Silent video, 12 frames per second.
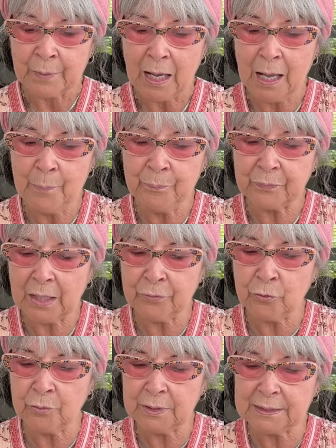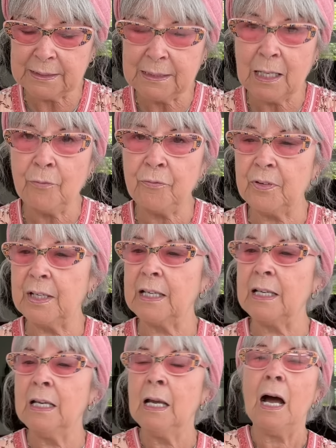Um, I've got this
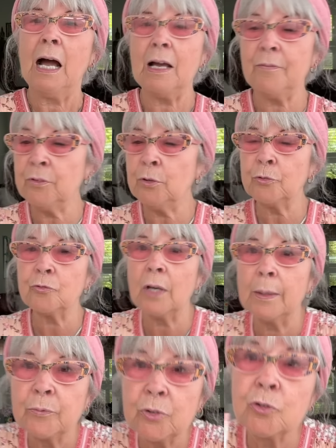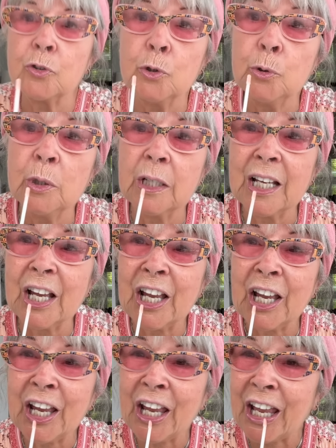lovely, I haven't got time to do
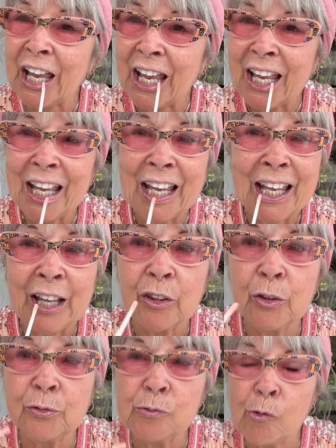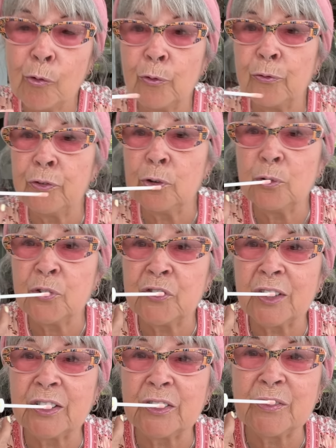the full, full
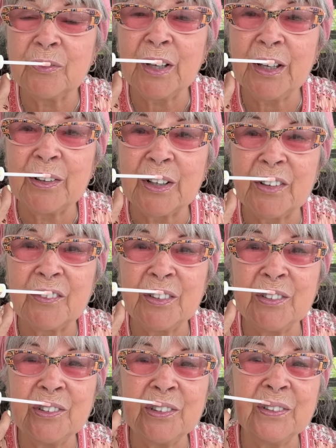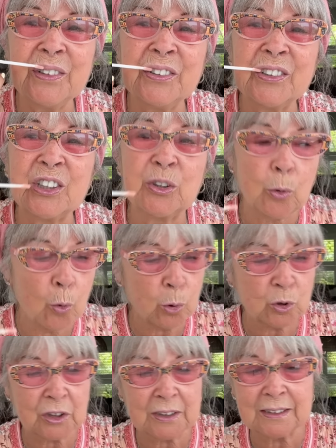set of makeup. But look at this
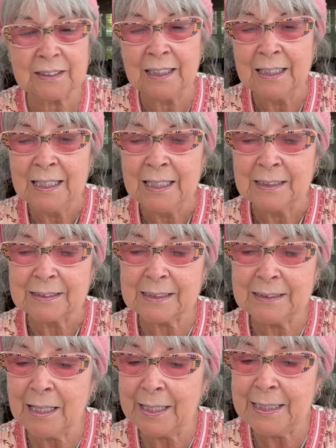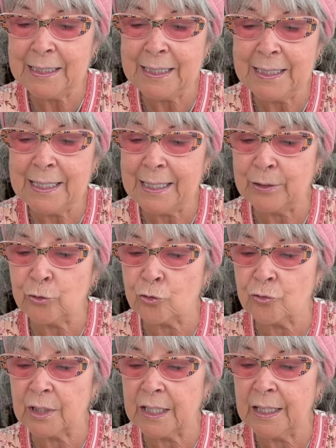gorgeous, slightly
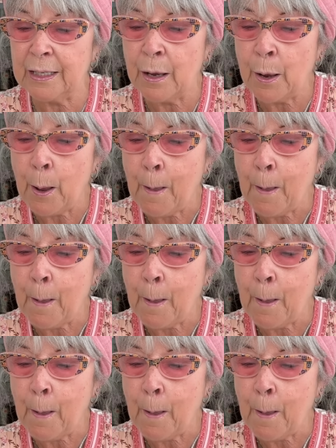glittery,